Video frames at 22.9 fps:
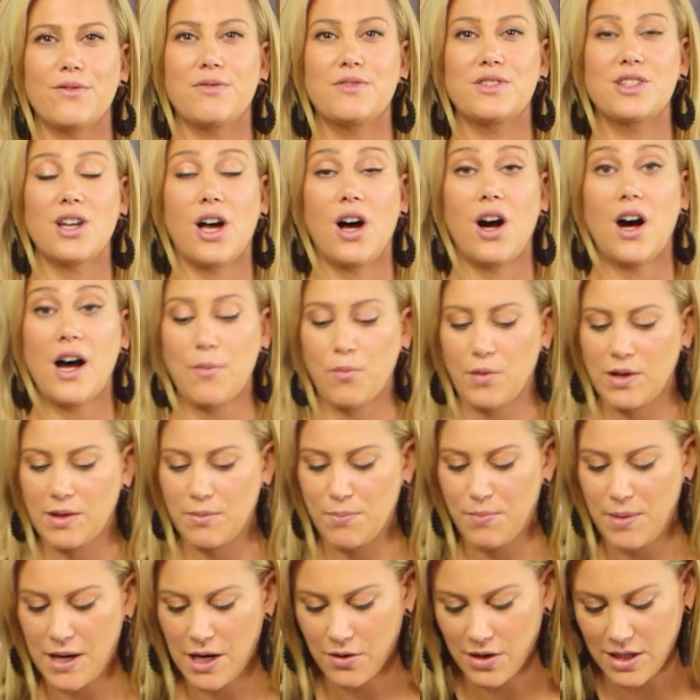of thyme
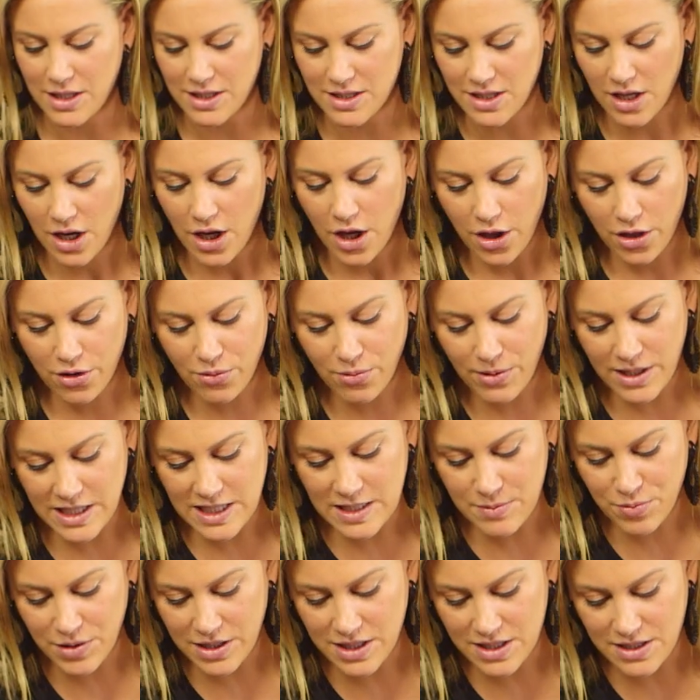with berries. 3
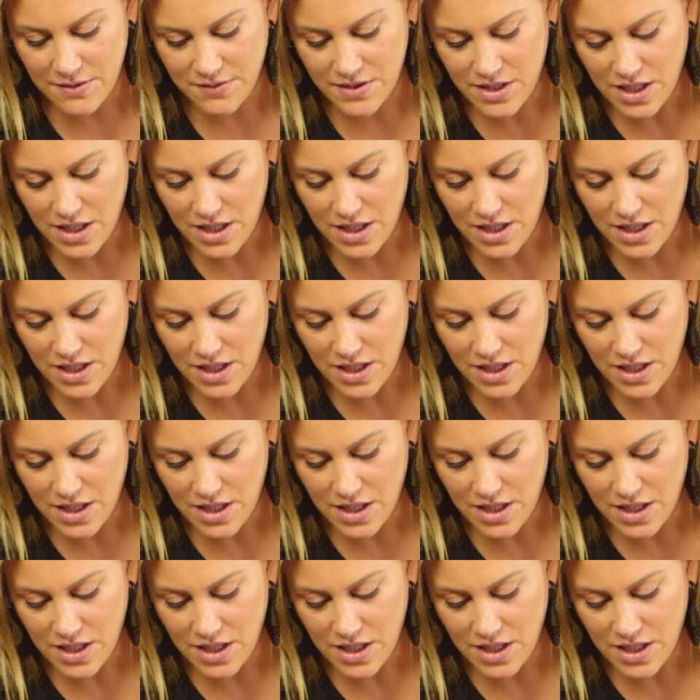sprigs of